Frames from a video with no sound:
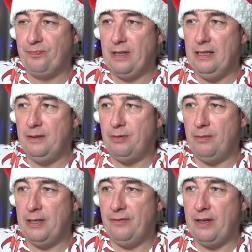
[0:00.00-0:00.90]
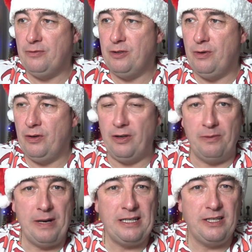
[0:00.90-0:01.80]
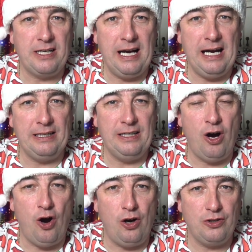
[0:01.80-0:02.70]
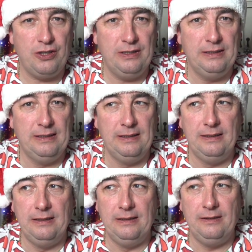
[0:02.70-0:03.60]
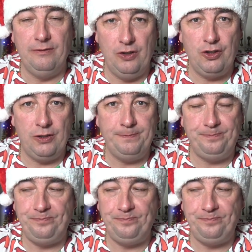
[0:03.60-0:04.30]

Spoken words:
Probably have them tomorrow. I got a Mexicana hot version.